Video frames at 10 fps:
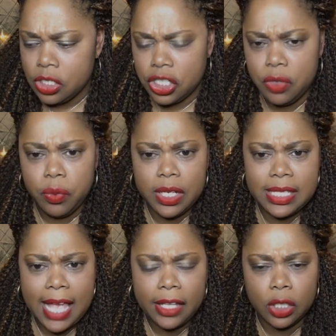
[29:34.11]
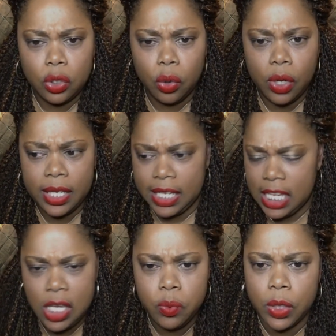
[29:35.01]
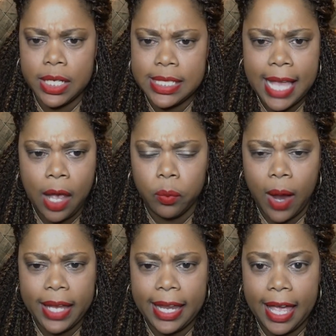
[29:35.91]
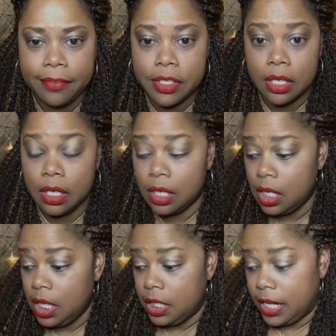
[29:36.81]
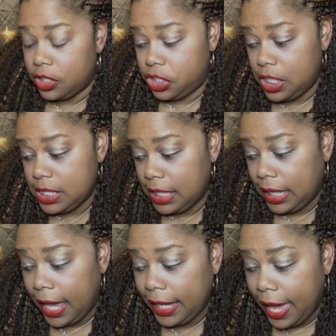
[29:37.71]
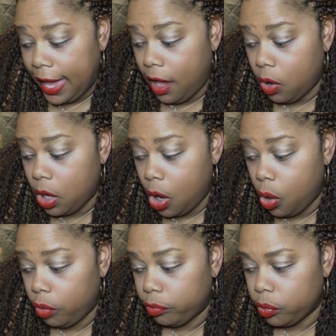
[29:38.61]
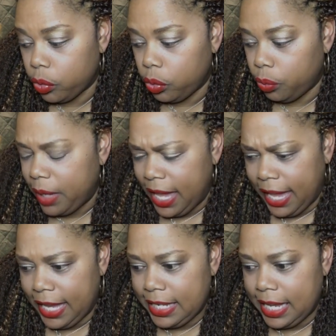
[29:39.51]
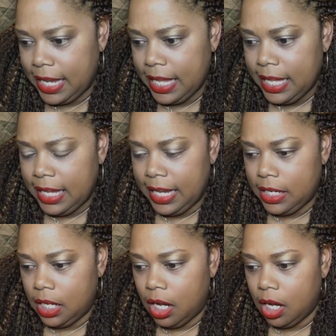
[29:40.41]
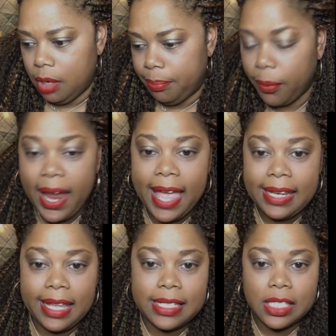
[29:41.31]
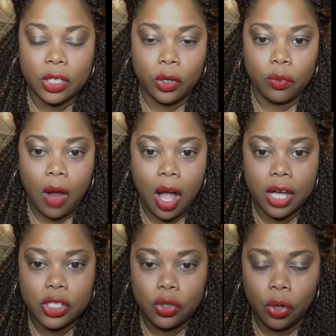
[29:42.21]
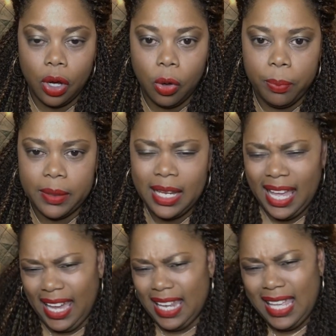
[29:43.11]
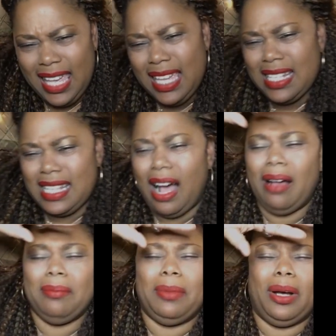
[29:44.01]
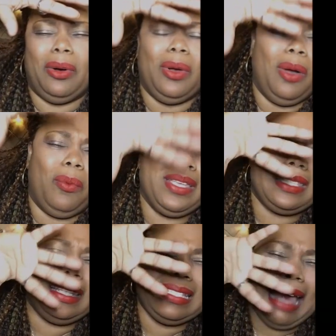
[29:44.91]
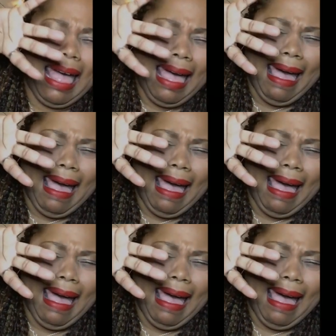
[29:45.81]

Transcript: She runs out the door. He runs out right after her. Now she's in like an alcove room, and they and uh Brad lets the garage door open, and he is uh, oh Winston is ah.